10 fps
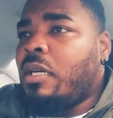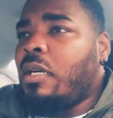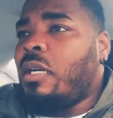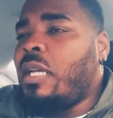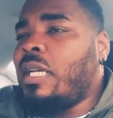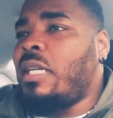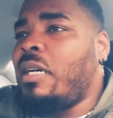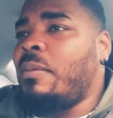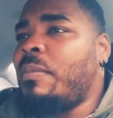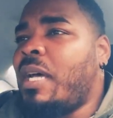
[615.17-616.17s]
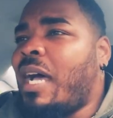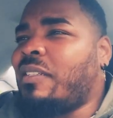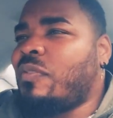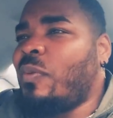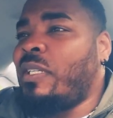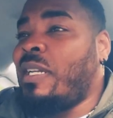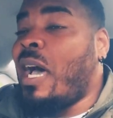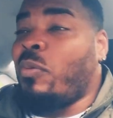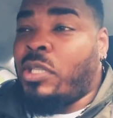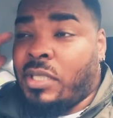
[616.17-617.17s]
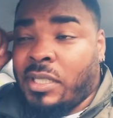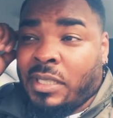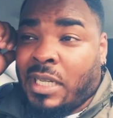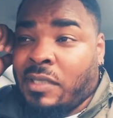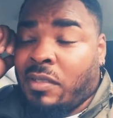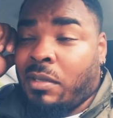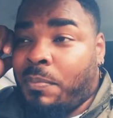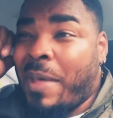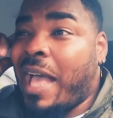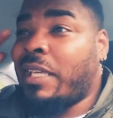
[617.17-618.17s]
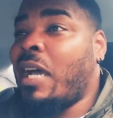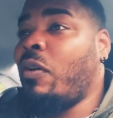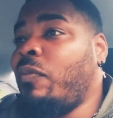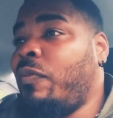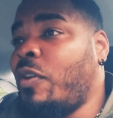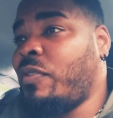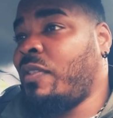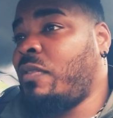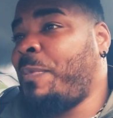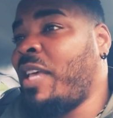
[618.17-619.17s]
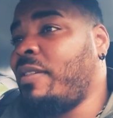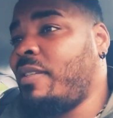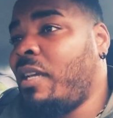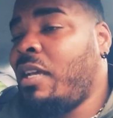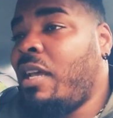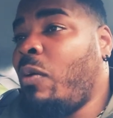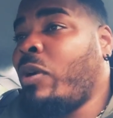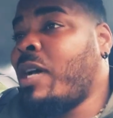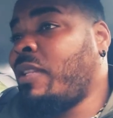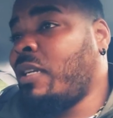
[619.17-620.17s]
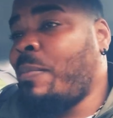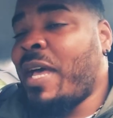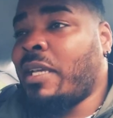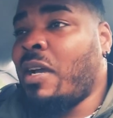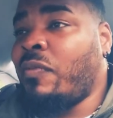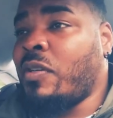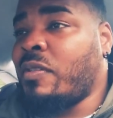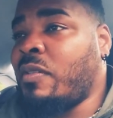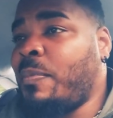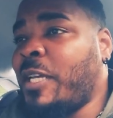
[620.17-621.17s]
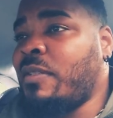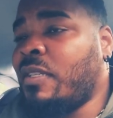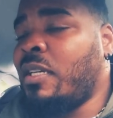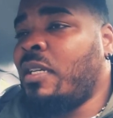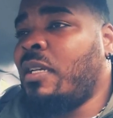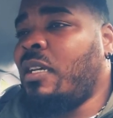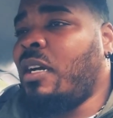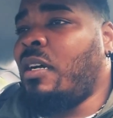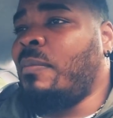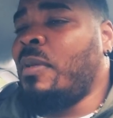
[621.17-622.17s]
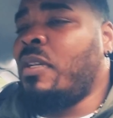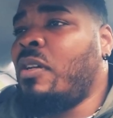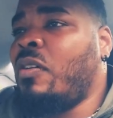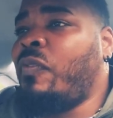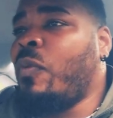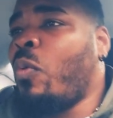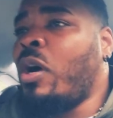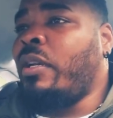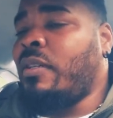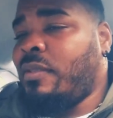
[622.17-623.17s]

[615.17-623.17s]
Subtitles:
right, and I want to get into Pacquiao versus Spence and what I think of Pacquiao versus Spence. For one,